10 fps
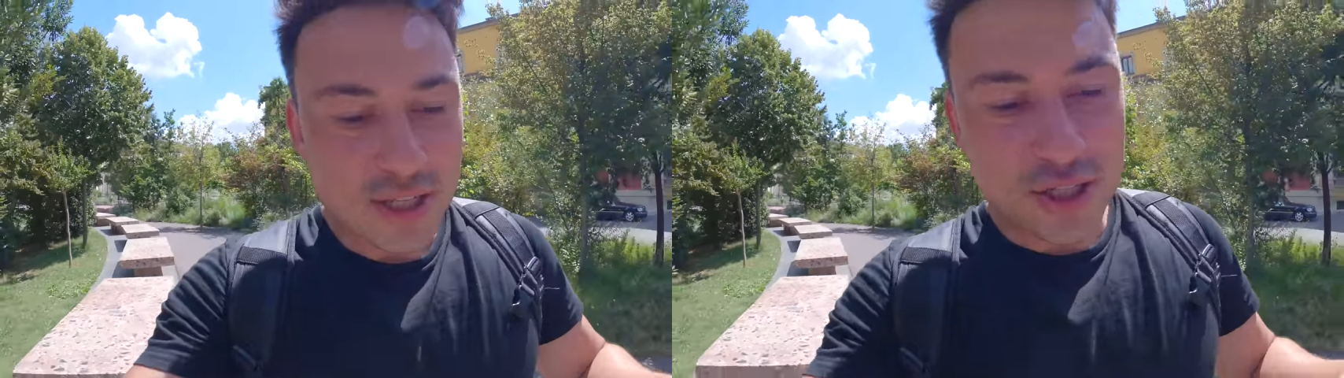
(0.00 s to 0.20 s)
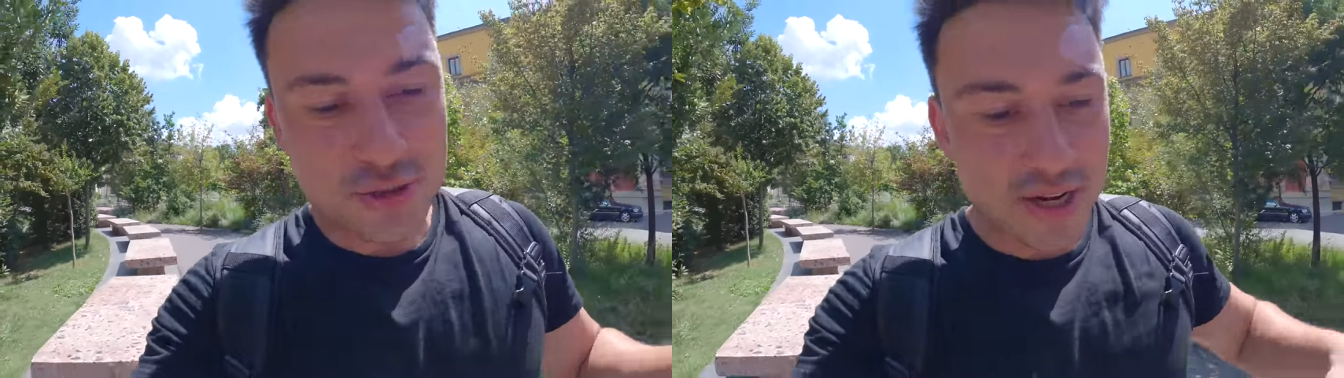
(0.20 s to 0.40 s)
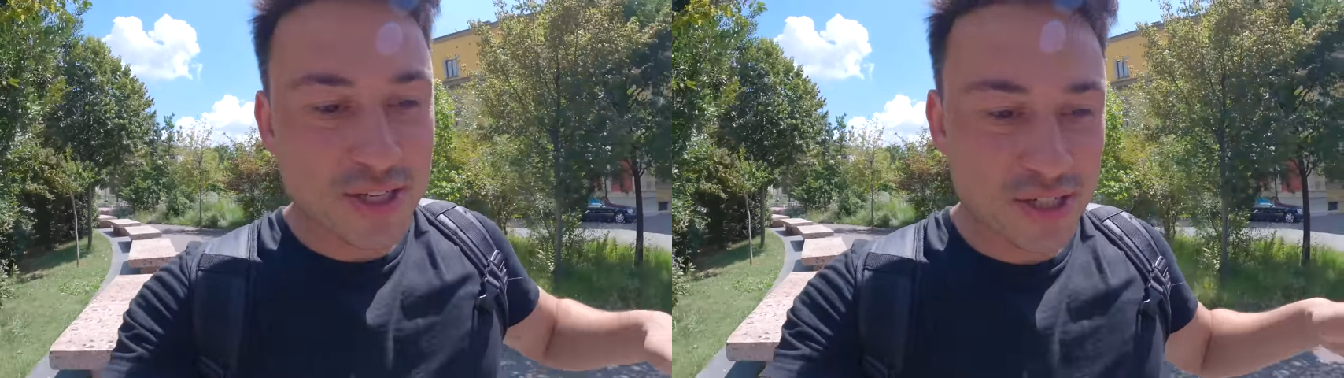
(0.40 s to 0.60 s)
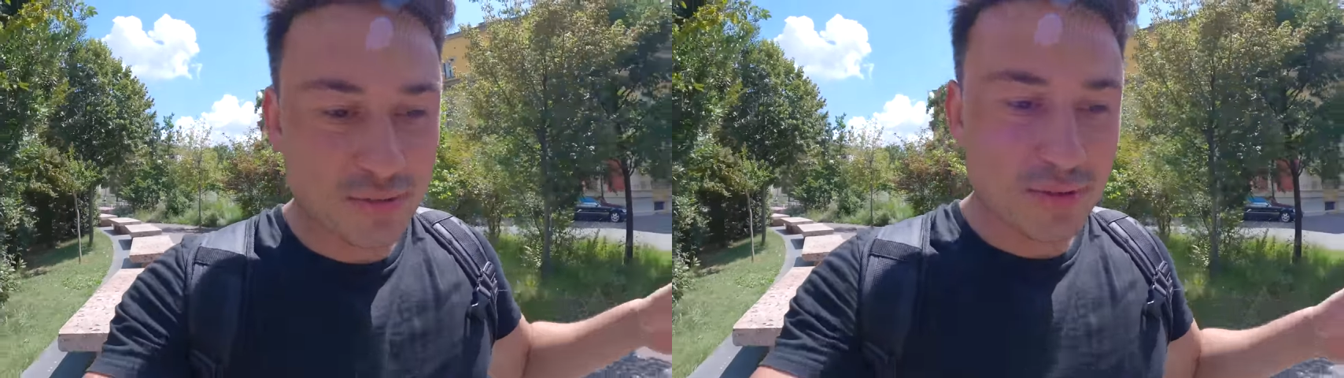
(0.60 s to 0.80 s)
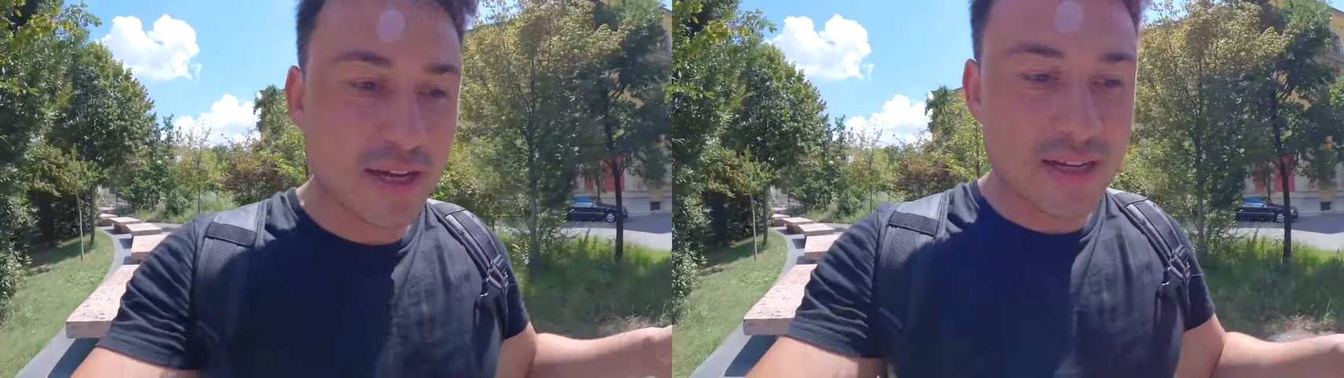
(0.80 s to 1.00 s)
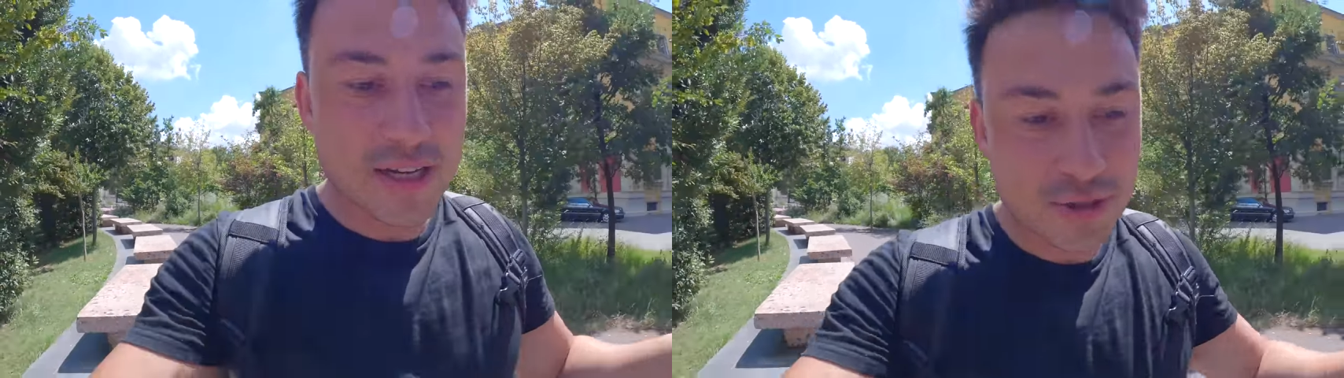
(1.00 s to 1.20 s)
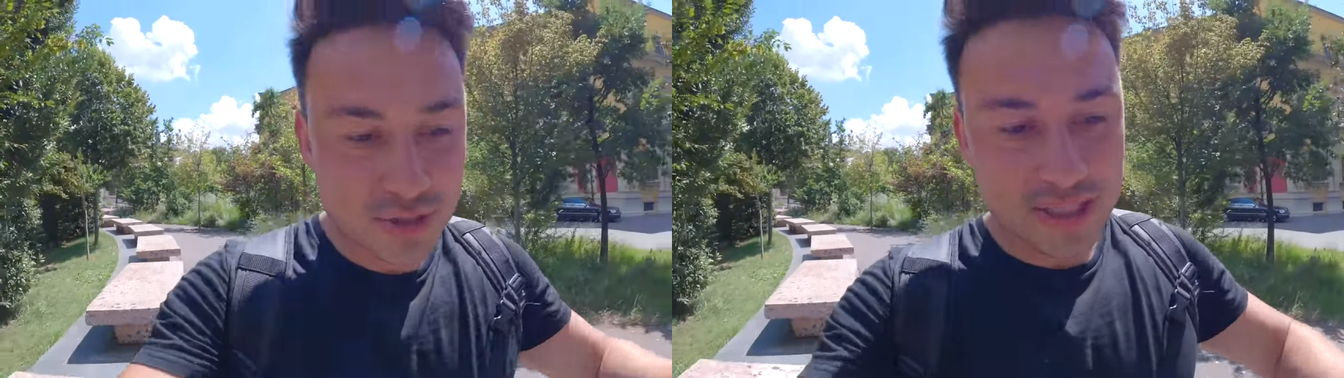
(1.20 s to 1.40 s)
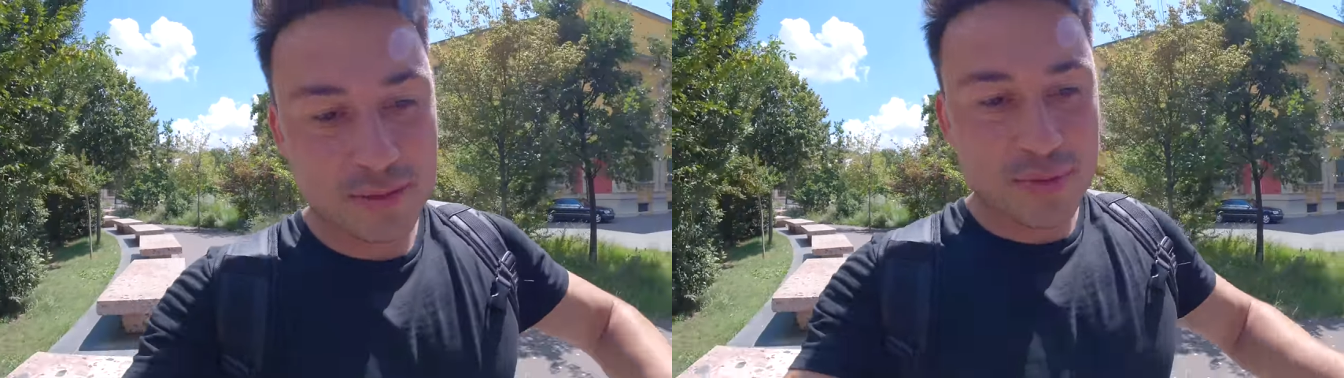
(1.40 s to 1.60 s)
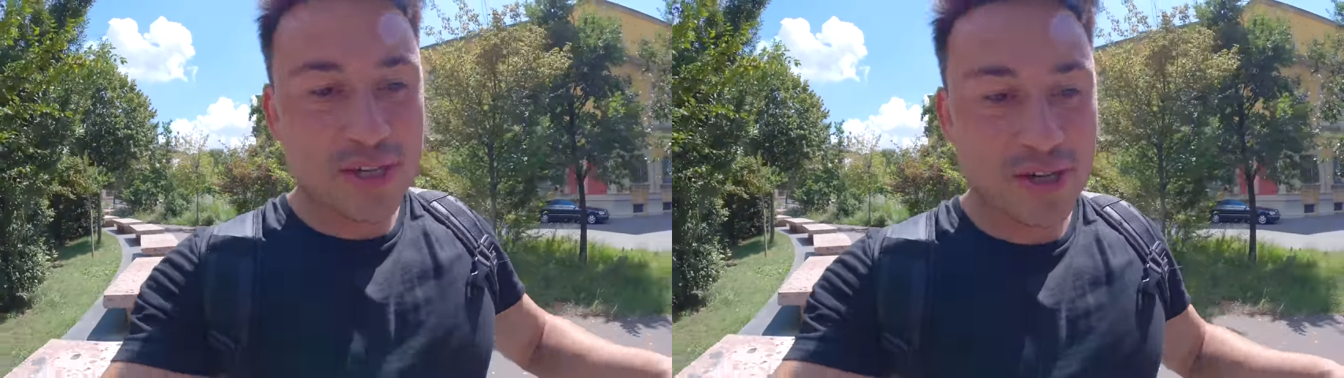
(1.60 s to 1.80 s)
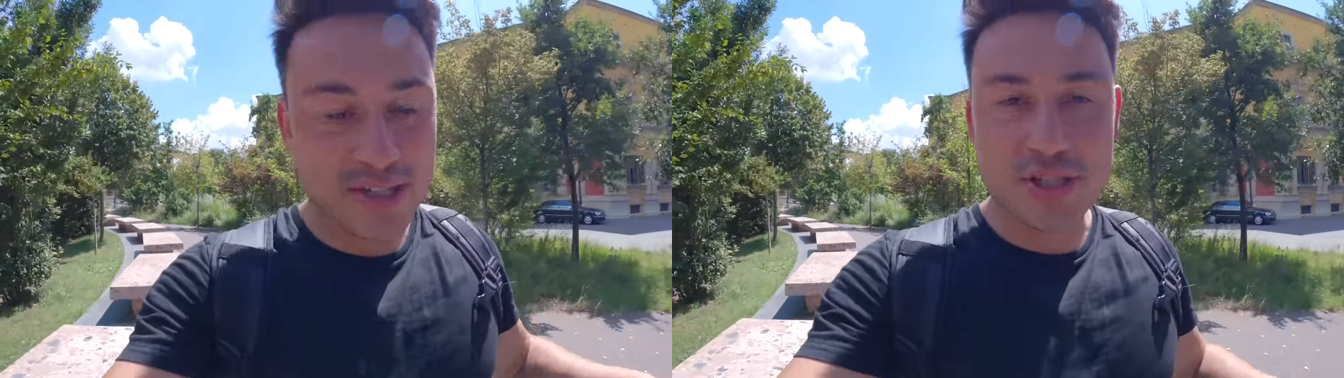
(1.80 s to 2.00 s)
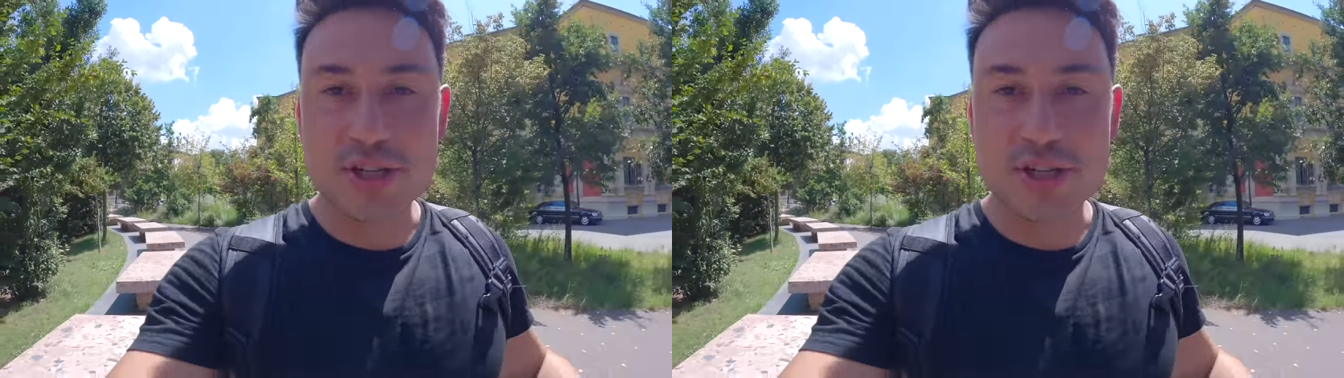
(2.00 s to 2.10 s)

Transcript: strange and, and interesting to be here as a